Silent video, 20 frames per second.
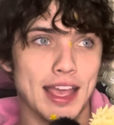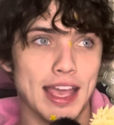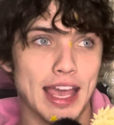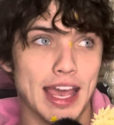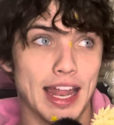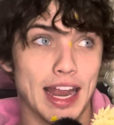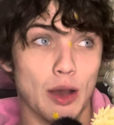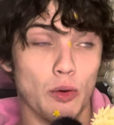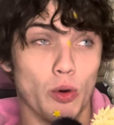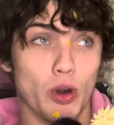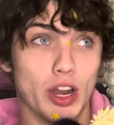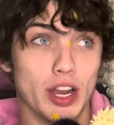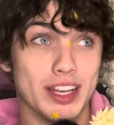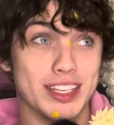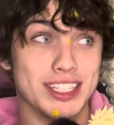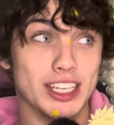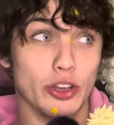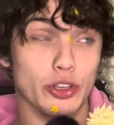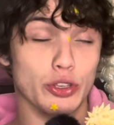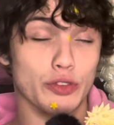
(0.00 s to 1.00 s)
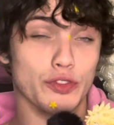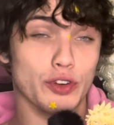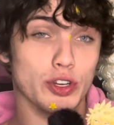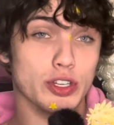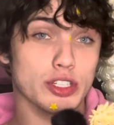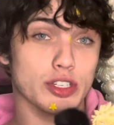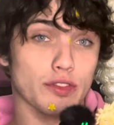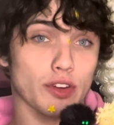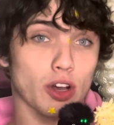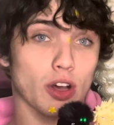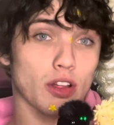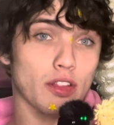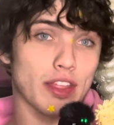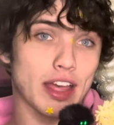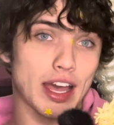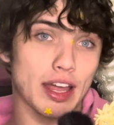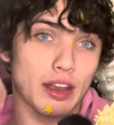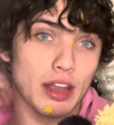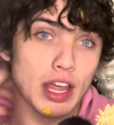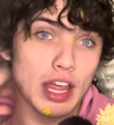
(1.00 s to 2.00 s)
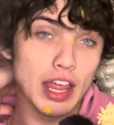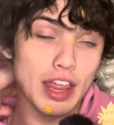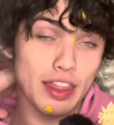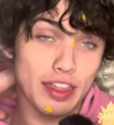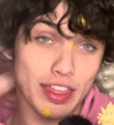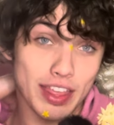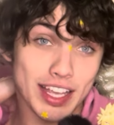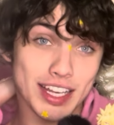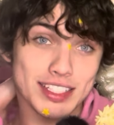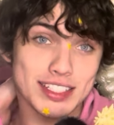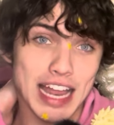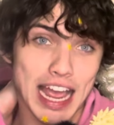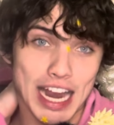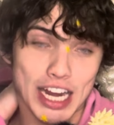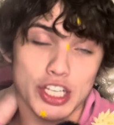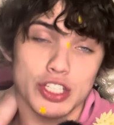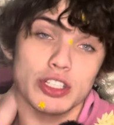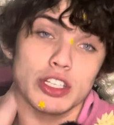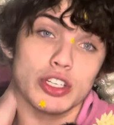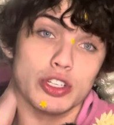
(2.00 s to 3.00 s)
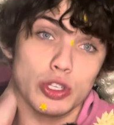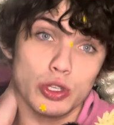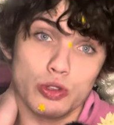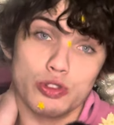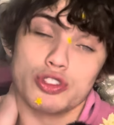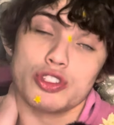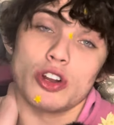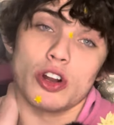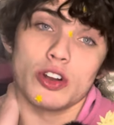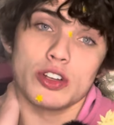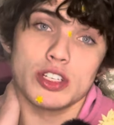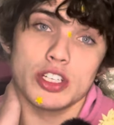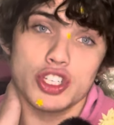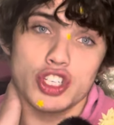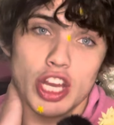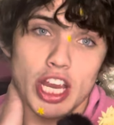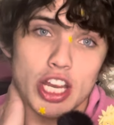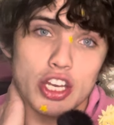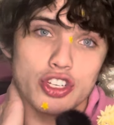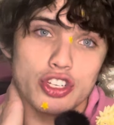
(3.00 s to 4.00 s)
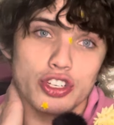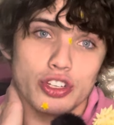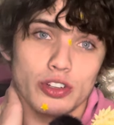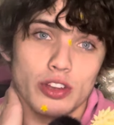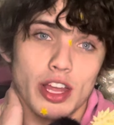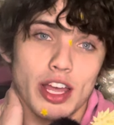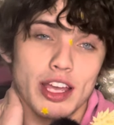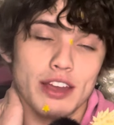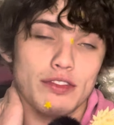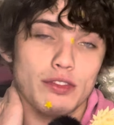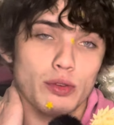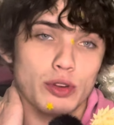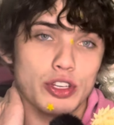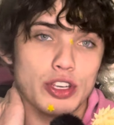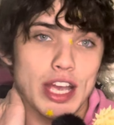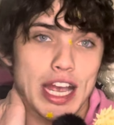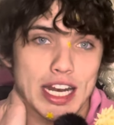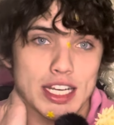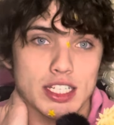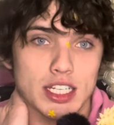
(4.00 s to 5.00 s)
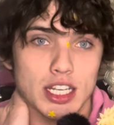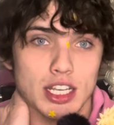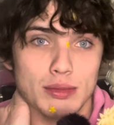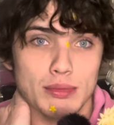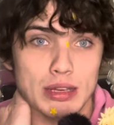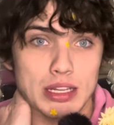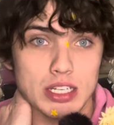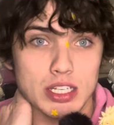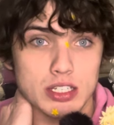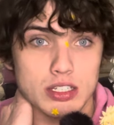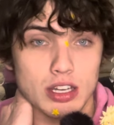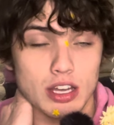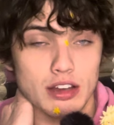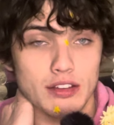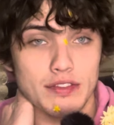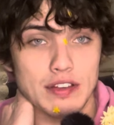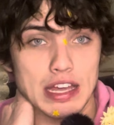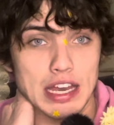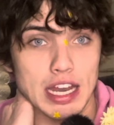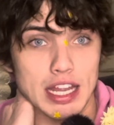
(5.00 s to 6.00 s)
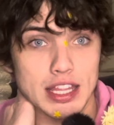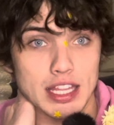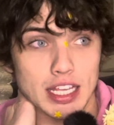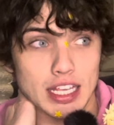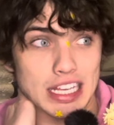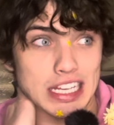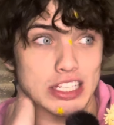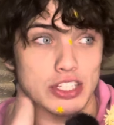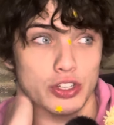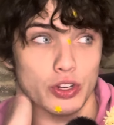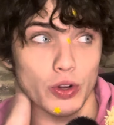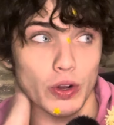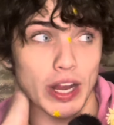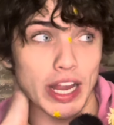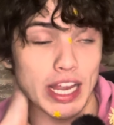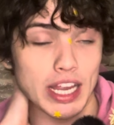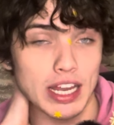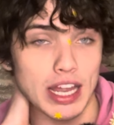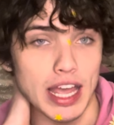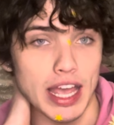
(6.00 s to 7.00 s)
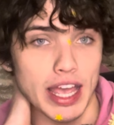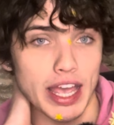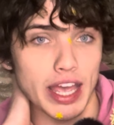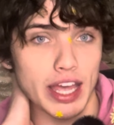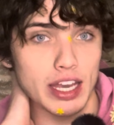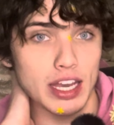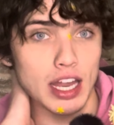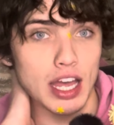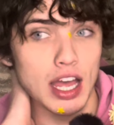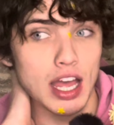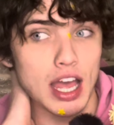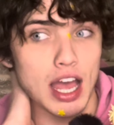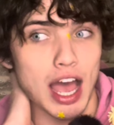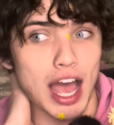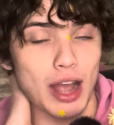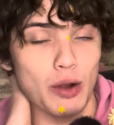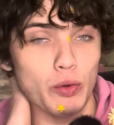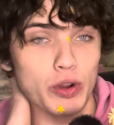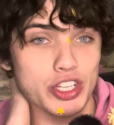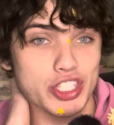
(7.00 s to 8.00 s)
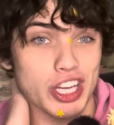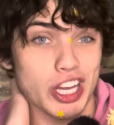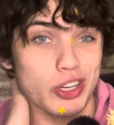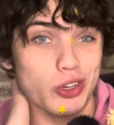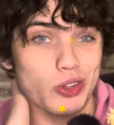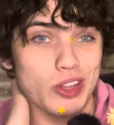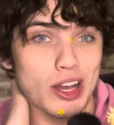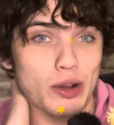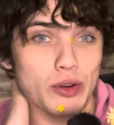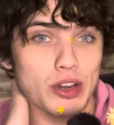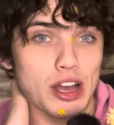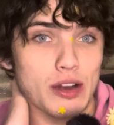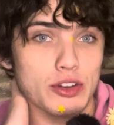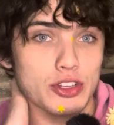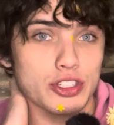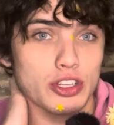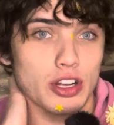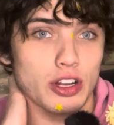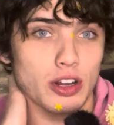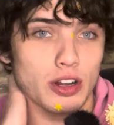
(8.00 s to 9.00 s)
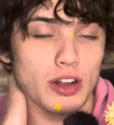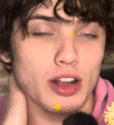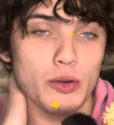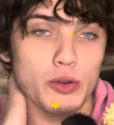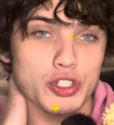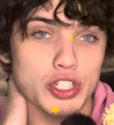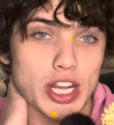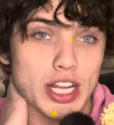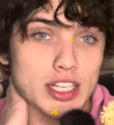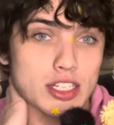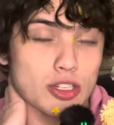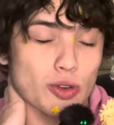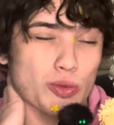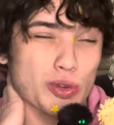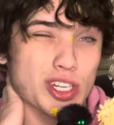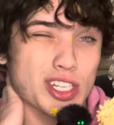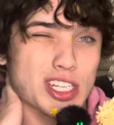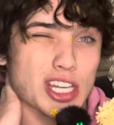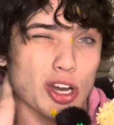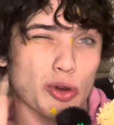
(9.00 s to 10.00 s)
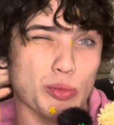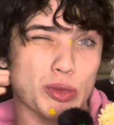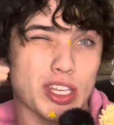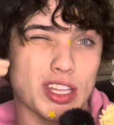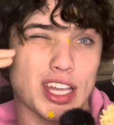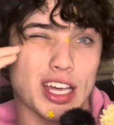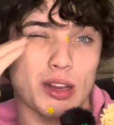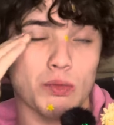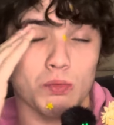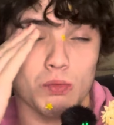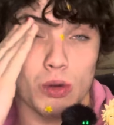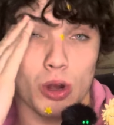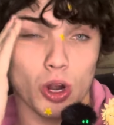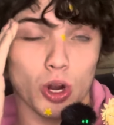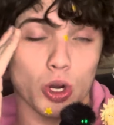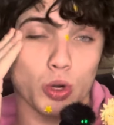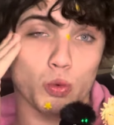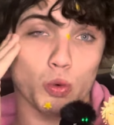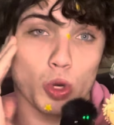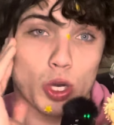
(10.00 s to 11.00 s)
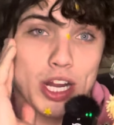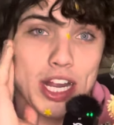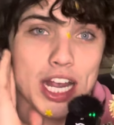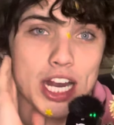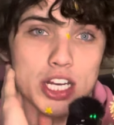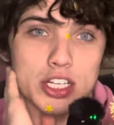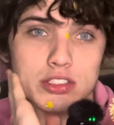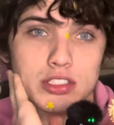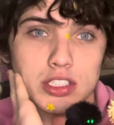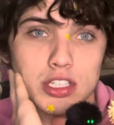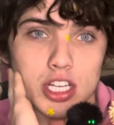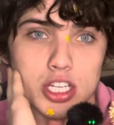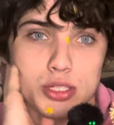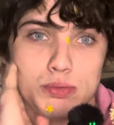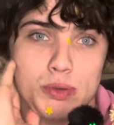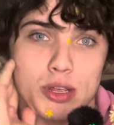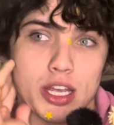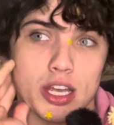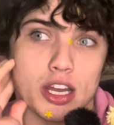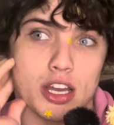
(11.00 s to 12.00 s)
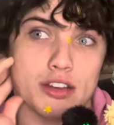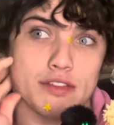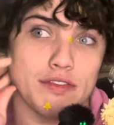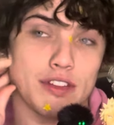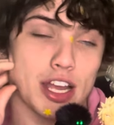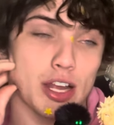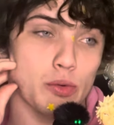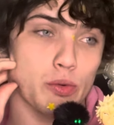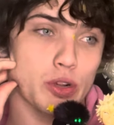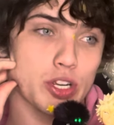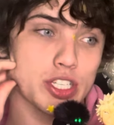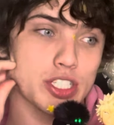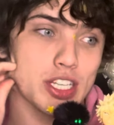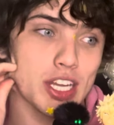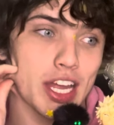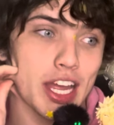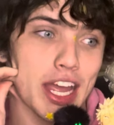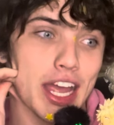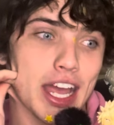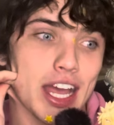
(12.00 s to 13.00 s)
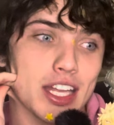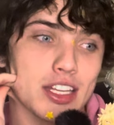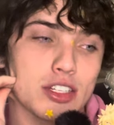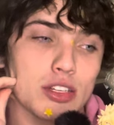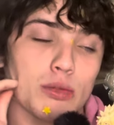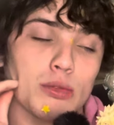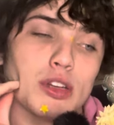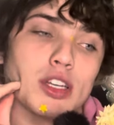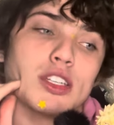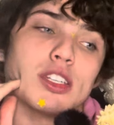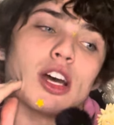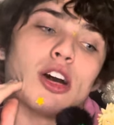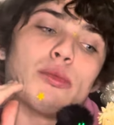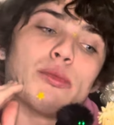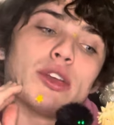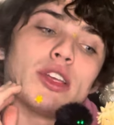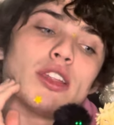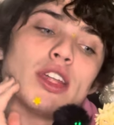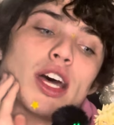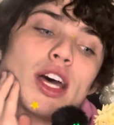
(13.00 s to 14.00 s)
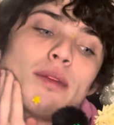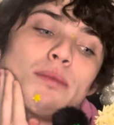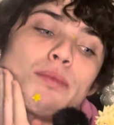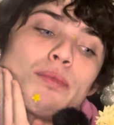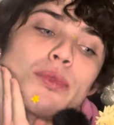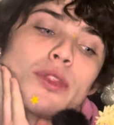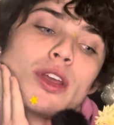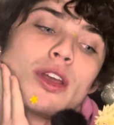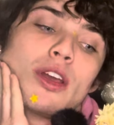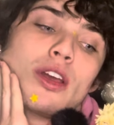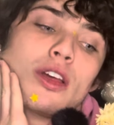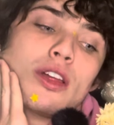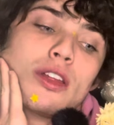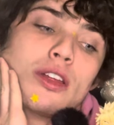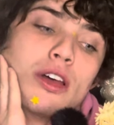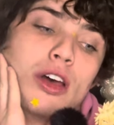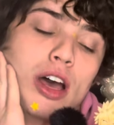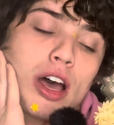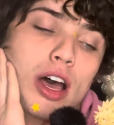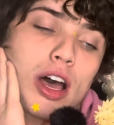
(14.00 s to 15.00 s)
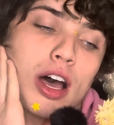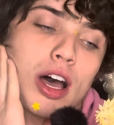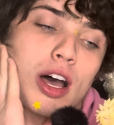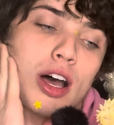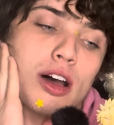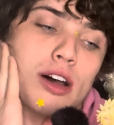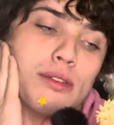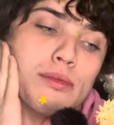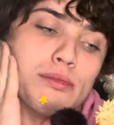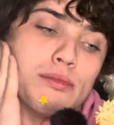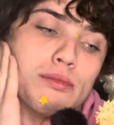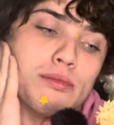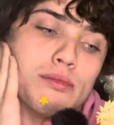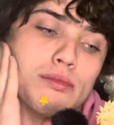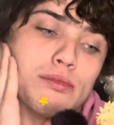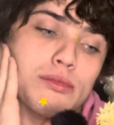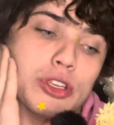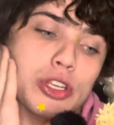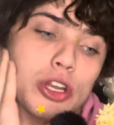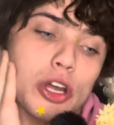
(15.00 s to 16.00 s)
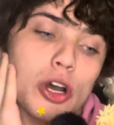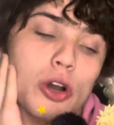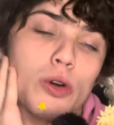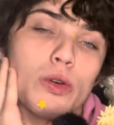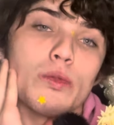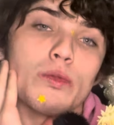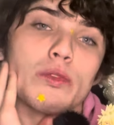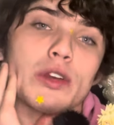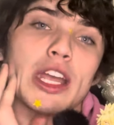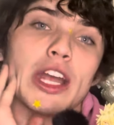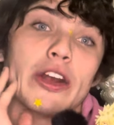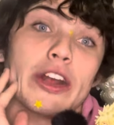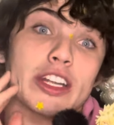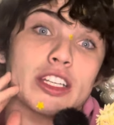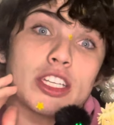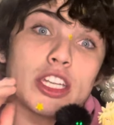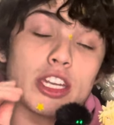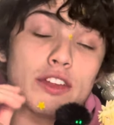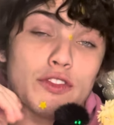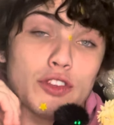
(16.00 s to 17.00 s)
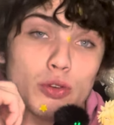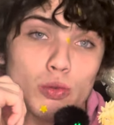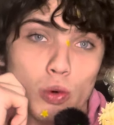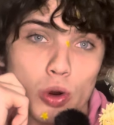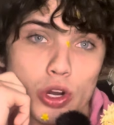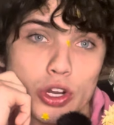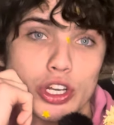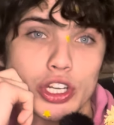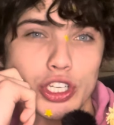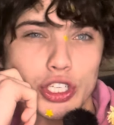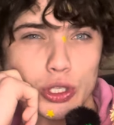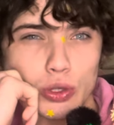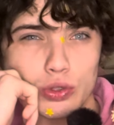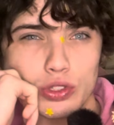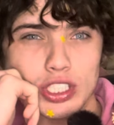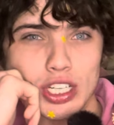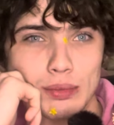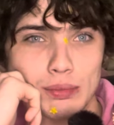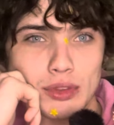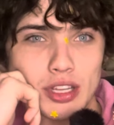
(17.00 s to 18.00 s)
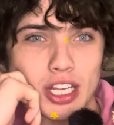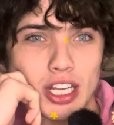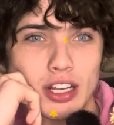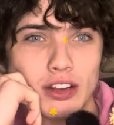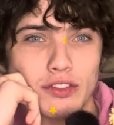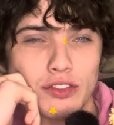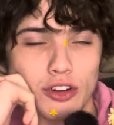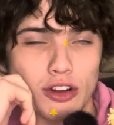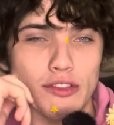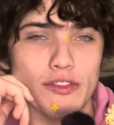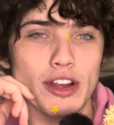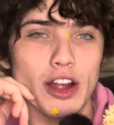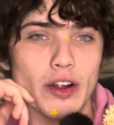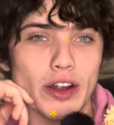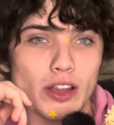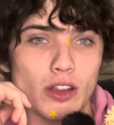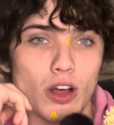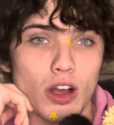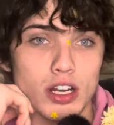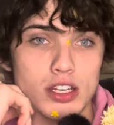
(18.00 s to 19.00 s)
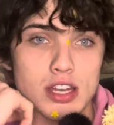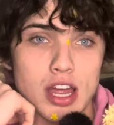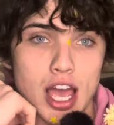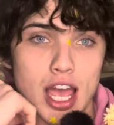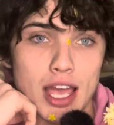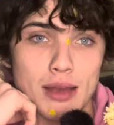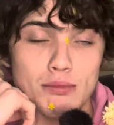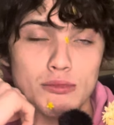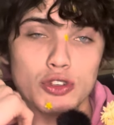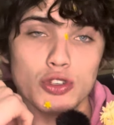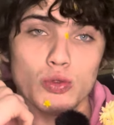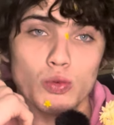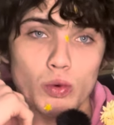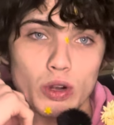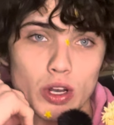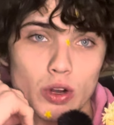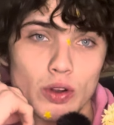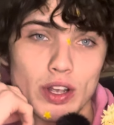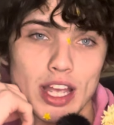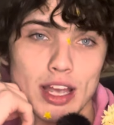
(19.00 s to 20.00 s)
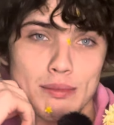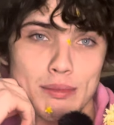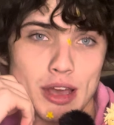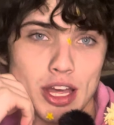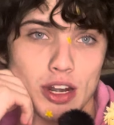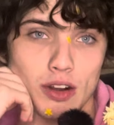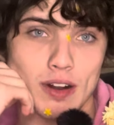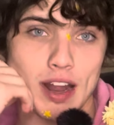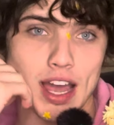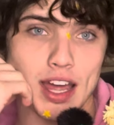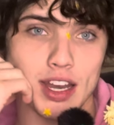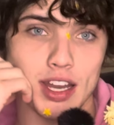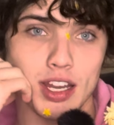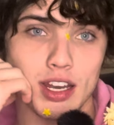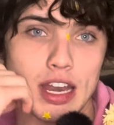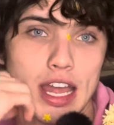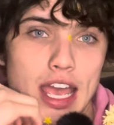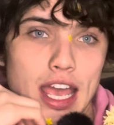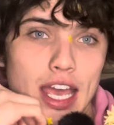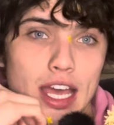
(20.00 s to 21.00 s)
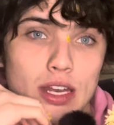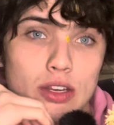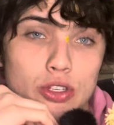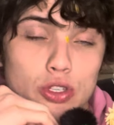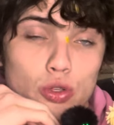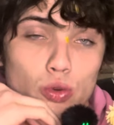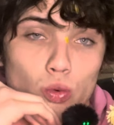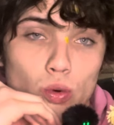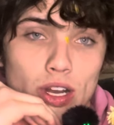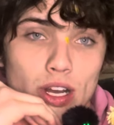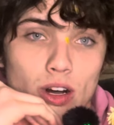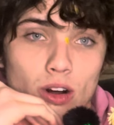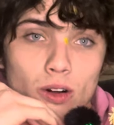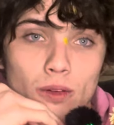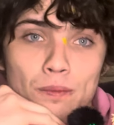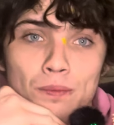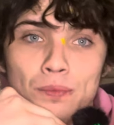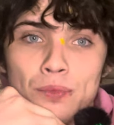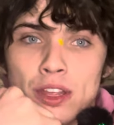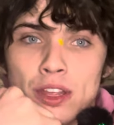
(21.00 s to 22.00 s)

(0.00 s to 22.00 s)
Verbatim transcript: And I want to tell you, first of all, that things actually do start to change in your life when you actually commit to stuff. And I think it's great. And I wish I knew that when I was younger. I wish I had someone to tell me that hard work actually does pay off. I wish I had someone to tell me that um, you know, Carrington, if you were to do something for a very long time, you will get better at it and you will